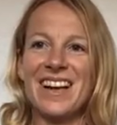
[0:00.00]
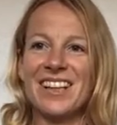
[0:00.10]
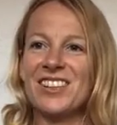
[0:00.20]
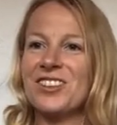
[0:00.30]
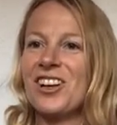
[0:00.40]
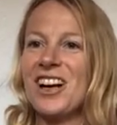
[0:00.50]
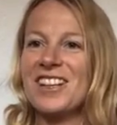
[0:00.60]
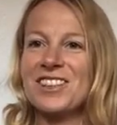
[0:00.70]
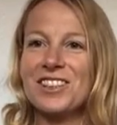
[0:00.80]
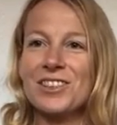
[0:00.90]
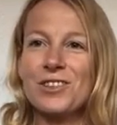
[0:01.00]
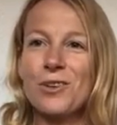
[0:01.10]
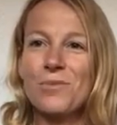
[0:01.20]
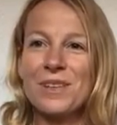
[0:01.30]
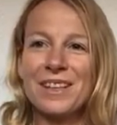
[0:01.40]
And try to just
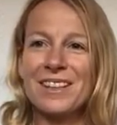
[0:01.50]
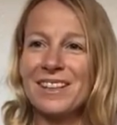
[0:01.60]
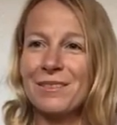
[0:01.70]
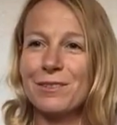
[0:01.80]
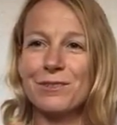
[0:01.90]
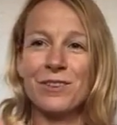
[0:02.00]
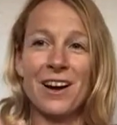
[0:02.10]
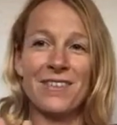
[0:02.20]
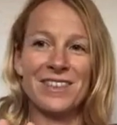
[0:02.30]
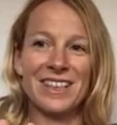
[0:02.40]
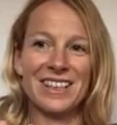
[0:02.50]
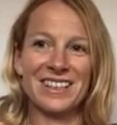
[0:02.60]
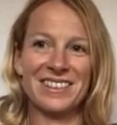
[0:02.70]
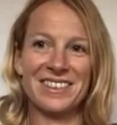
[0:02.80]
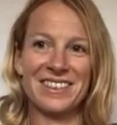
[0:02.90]
stop thinking for five
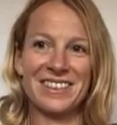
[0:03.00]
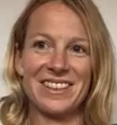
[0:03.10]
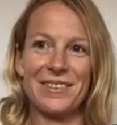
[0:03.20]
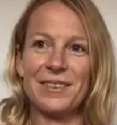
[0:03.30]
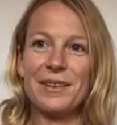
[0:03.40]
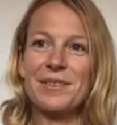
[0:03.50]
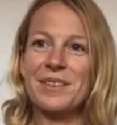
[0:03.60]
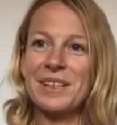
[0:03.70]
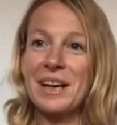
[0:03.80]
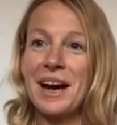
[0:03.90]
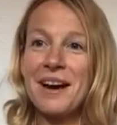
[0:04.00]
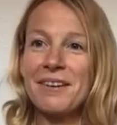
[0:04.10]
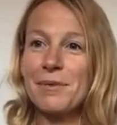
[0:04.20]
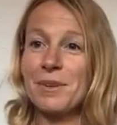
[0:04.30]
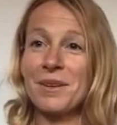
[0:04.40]
seconds, even if there's a
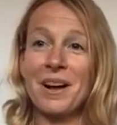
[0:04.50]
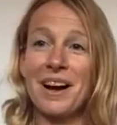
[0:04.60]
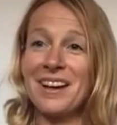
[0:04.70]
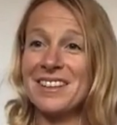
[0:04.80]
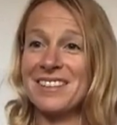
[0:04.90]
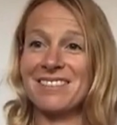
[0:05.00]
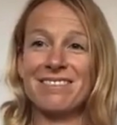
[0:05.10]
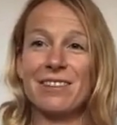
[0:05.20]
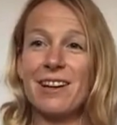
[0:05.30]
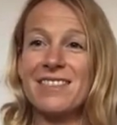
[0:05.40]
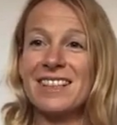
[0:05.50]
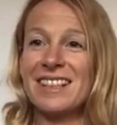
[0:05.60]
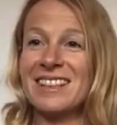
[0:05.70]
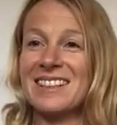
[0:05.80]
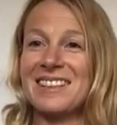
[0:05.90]
car up your ass, five
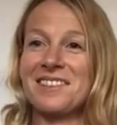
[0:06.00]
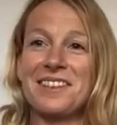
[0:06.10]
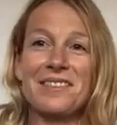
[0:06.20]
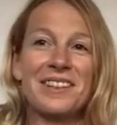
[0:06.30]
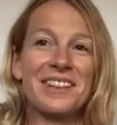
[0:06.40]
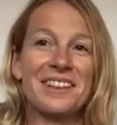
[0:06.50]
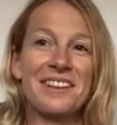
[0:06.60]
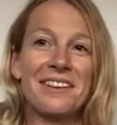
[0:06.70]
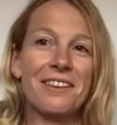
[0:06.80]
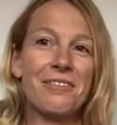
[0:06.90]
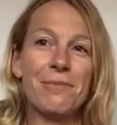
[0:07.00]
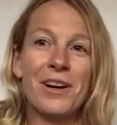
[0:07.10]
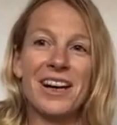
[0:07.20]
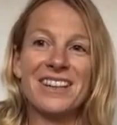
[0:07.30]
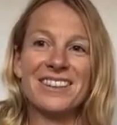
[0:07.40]
seconds, they're not even gonna
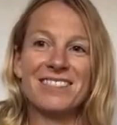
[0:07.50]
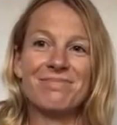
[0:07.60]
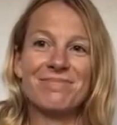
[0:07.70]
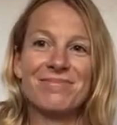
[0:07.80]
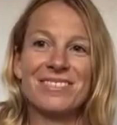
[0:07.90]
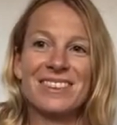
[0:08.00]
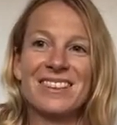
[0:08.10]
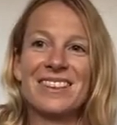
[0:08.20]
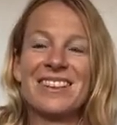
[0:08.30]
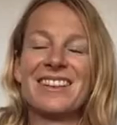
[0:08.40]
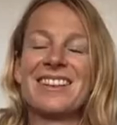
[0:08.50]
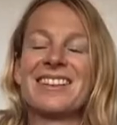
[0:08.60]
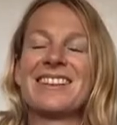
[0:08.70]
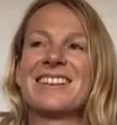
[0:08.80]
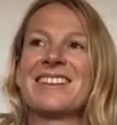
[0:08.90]
mind.
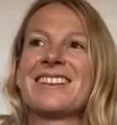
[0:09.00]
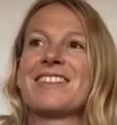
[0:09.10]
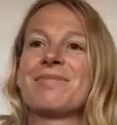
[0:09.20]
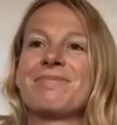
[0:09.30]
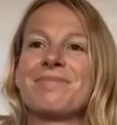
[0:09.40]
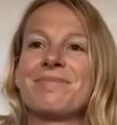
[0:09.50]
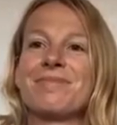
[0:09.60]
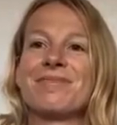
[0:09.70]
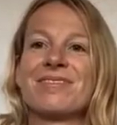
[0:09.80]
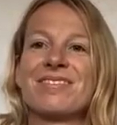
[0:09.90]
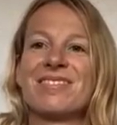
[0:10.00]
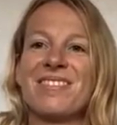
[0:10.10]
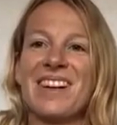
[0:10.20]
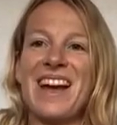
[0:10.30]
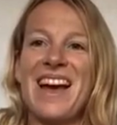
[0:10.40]
Just
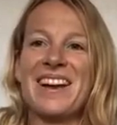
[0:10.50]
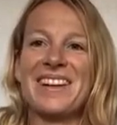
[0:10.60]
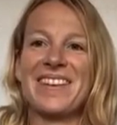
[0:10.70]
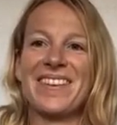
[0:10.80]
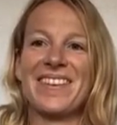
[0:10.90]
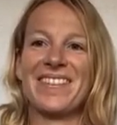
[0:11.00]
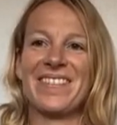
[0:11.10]
relax.